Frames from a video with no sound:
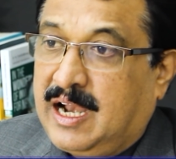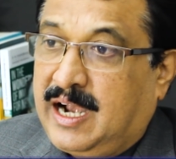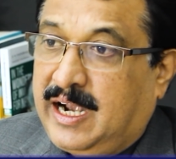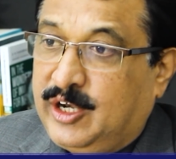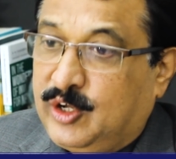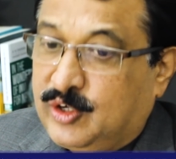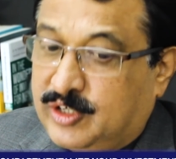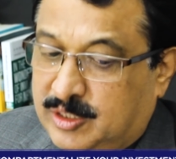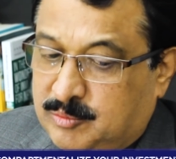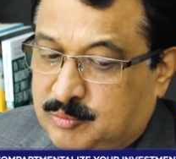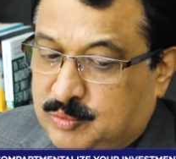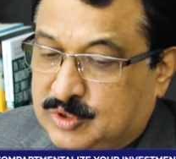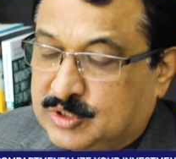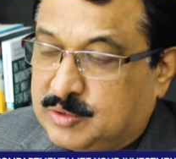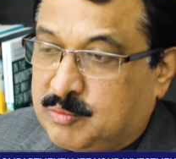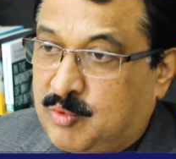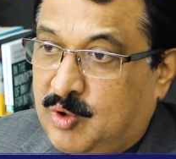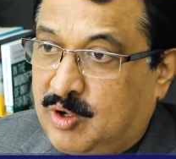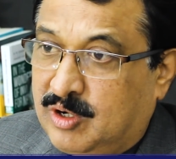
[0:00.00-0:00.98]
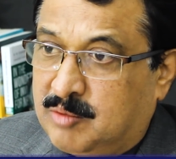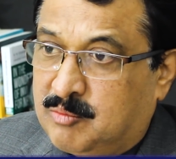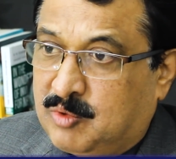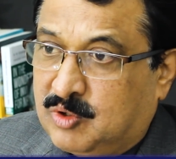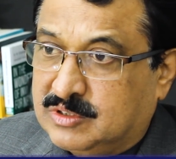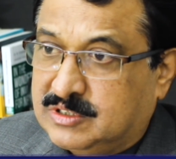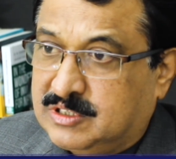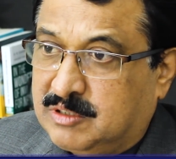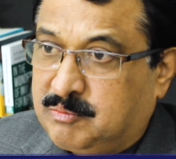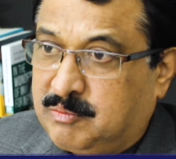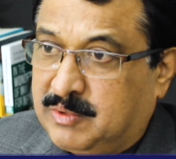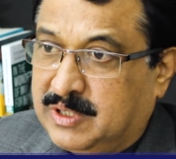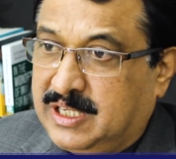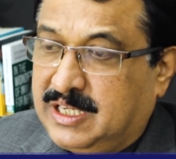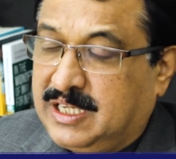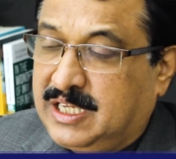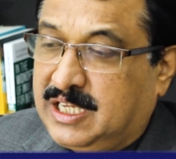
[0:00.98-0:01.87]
and you can put small amounts of money,